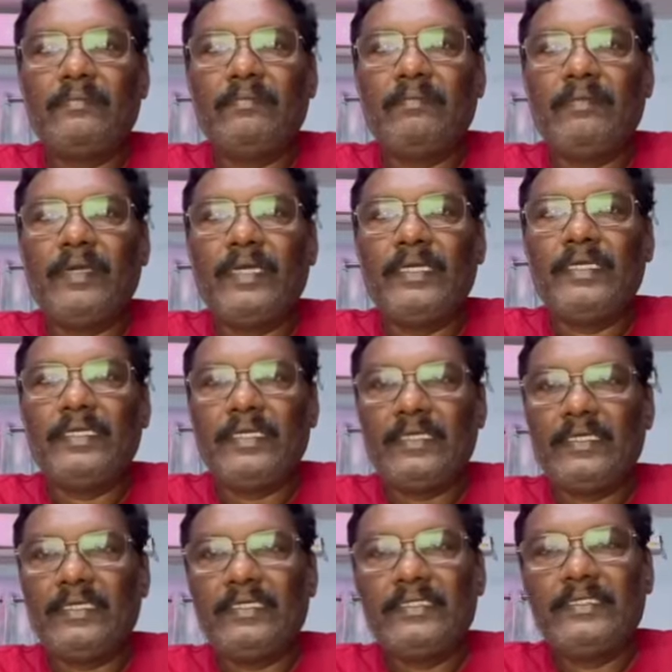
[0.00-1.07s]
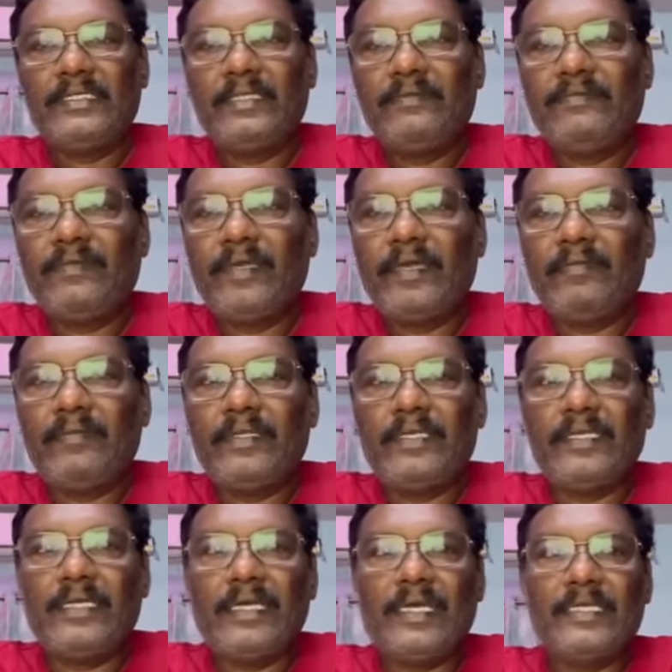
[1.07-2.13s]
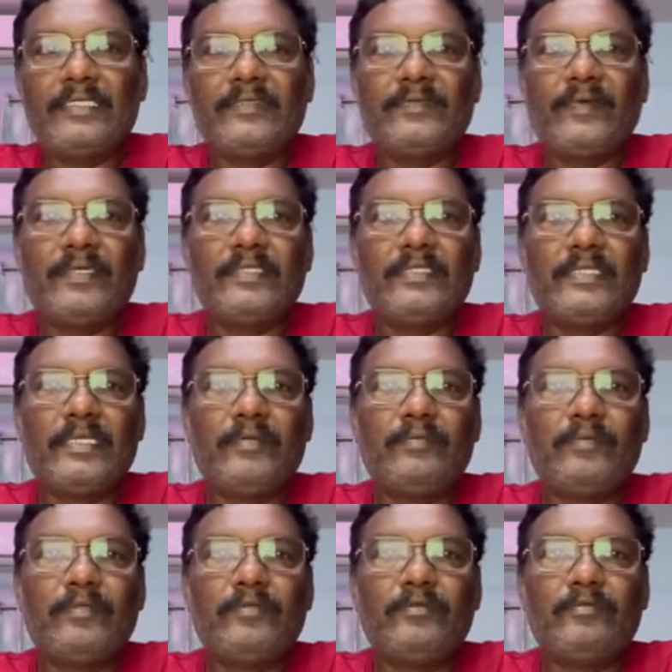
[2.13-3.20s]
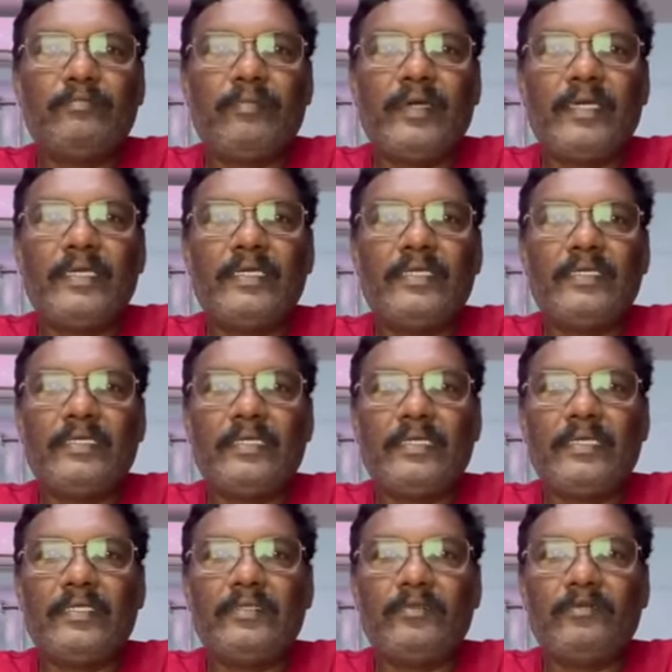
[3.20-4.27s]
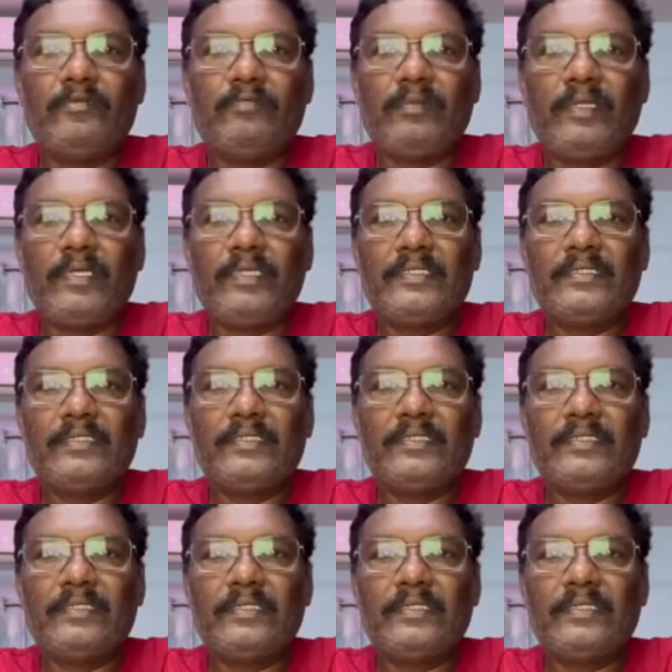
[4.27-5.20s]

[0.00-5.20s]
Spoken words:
by a Christian family as was able to buy a new place